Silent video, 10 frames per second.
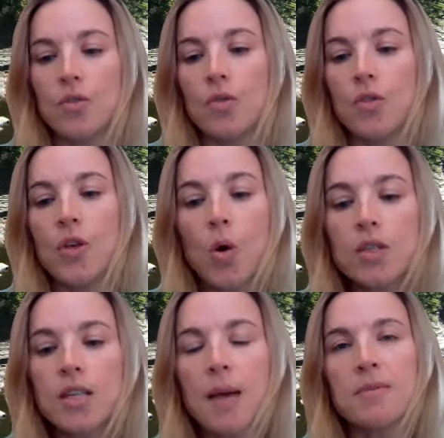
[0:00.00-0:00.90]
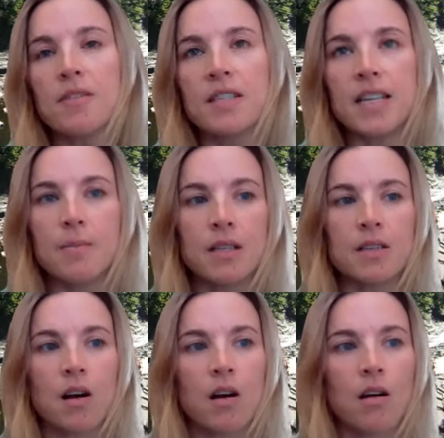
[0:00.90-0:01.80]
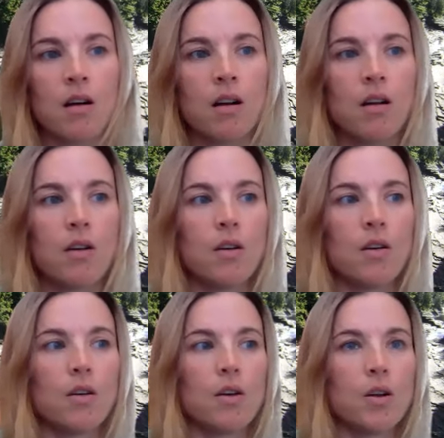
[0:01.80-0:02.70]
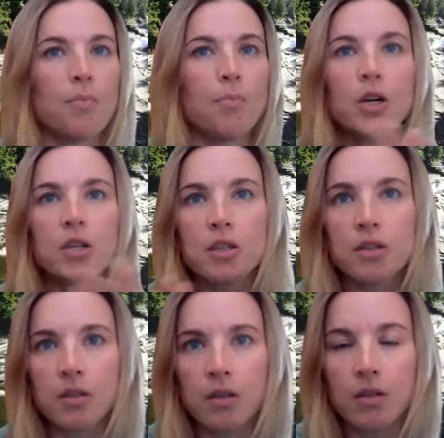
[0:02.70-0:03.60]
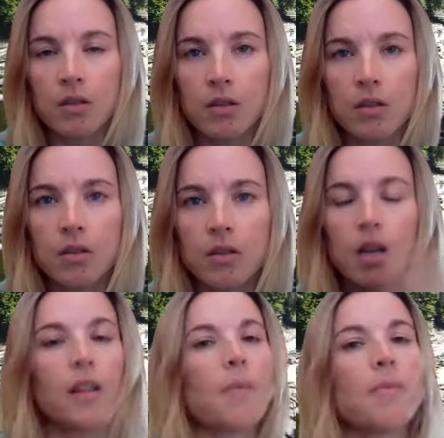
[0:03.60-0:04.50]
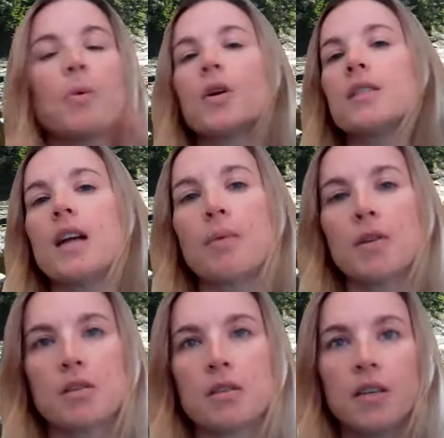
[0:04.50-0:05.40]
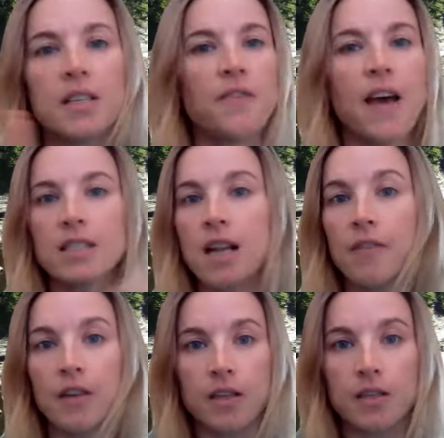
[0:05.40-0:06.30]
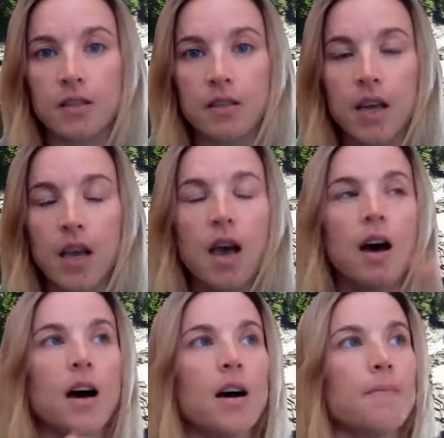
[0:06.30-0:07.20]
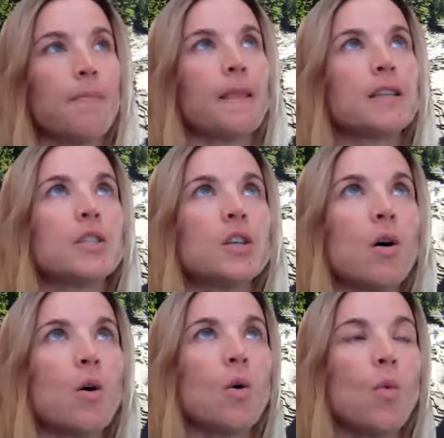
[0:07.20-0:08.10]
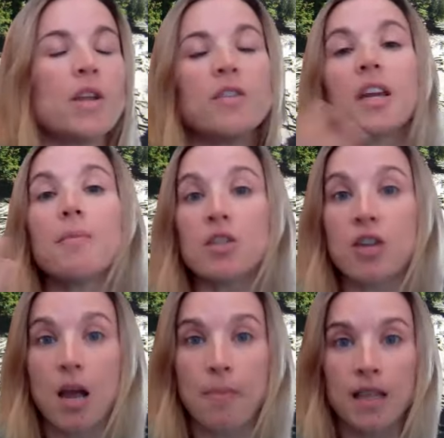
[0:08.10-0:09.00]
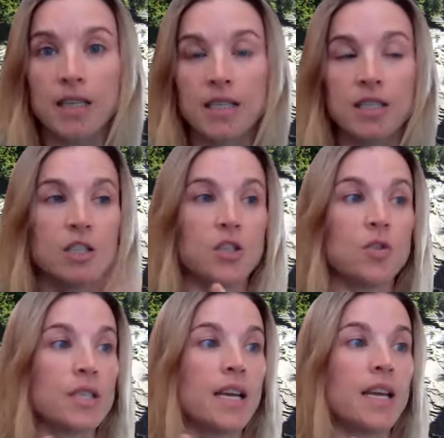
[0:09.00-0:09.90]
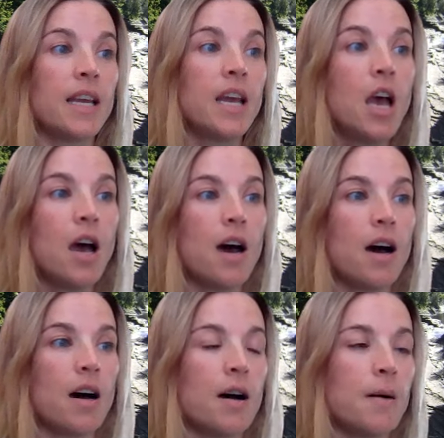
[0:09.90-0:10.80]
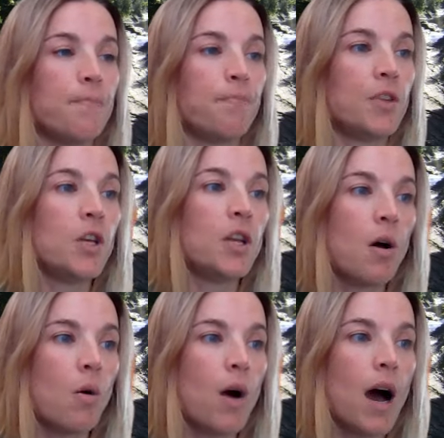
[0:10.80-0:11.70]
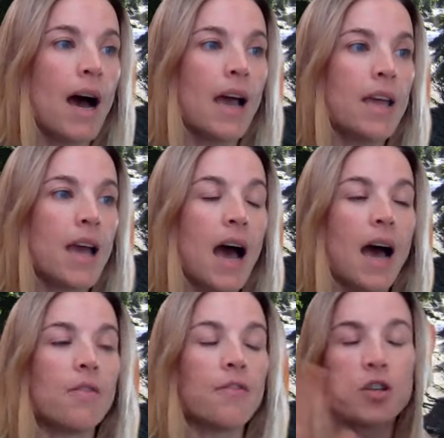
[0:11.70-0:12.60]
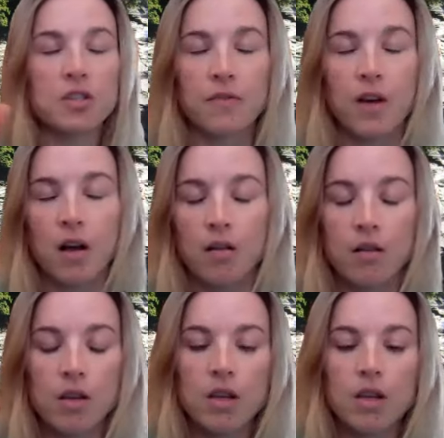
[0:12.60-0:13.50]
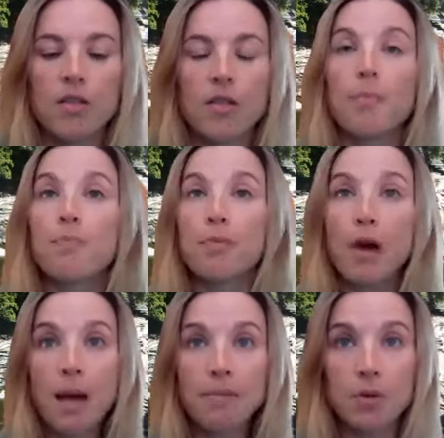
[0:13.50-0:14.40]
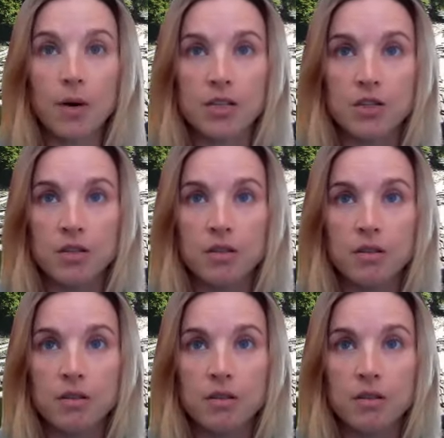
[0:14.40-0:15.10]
those types of statements are personal. A lab report is not personal. It's facts, not feelings. So when you're thinking about your hypothesis and you say, first of all, the prompt question